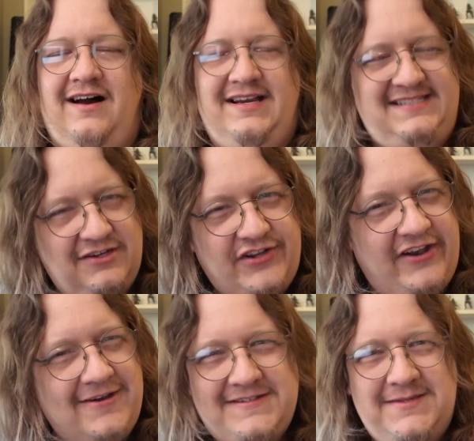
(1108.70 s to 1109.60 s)
I still don't
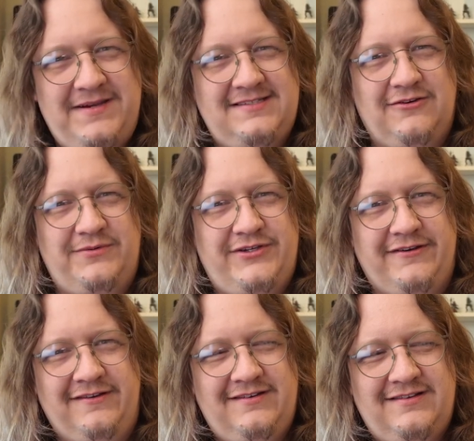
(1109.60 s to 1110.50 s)
know if it's the best
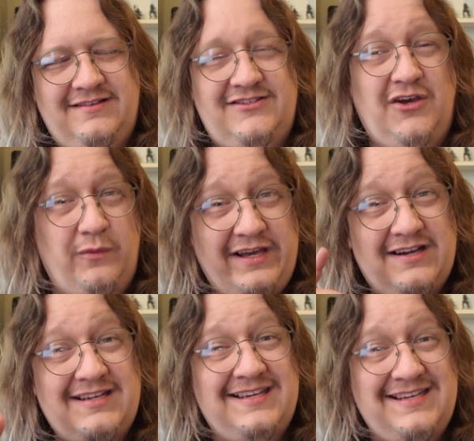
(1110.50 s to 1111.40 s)
option. So we
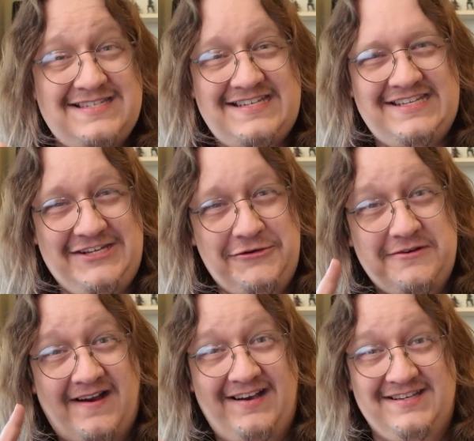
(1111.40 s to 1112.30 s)
are going to
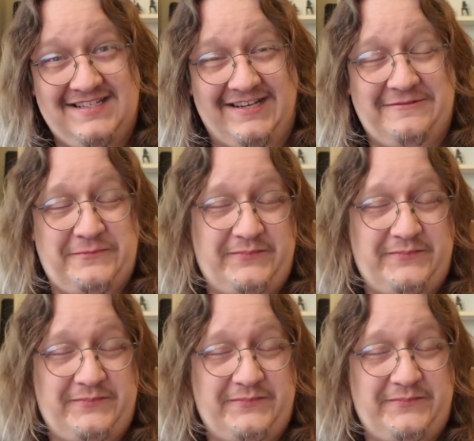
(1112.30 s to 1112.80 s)
continue hunting.